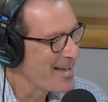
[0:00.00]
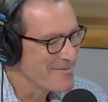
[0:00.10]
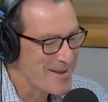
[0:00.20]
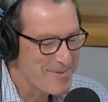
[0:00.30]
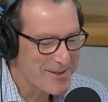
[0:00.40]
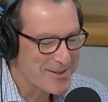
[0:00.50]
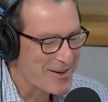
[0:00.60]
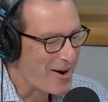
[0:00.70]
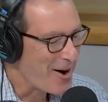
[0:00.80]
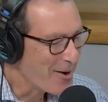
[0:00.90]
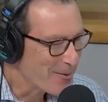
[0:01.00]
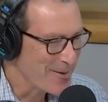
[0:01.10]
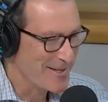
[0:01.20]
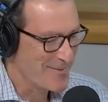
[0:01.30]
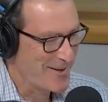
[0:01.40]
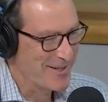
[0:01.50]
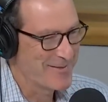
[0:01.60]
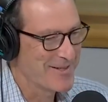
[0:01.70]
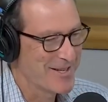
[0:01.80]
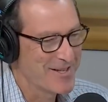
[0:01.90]
People are always
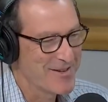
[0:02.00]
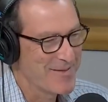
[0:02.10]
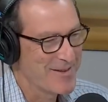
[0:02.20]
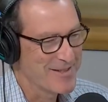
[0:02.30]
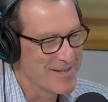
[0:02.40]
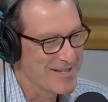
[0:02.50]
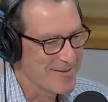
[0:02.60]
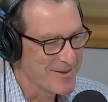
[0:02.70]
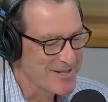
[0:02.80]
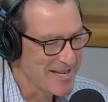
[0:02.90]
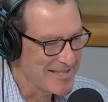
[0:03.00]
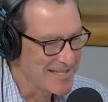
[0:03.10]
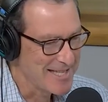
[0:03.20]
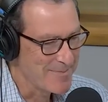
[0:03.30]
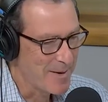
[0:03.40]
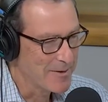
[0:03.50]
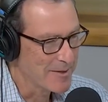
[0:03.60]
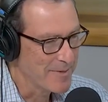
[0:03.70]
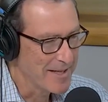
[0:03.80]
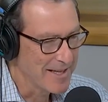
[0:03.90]
welcome to contribute to WJCT
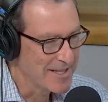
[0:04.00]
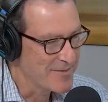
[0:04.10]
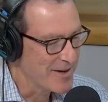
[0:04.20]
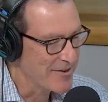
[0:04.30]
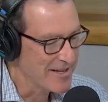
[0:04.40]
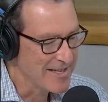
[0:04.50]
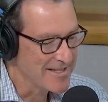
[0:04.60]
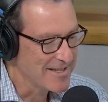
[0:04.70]
Public Media. It's very easy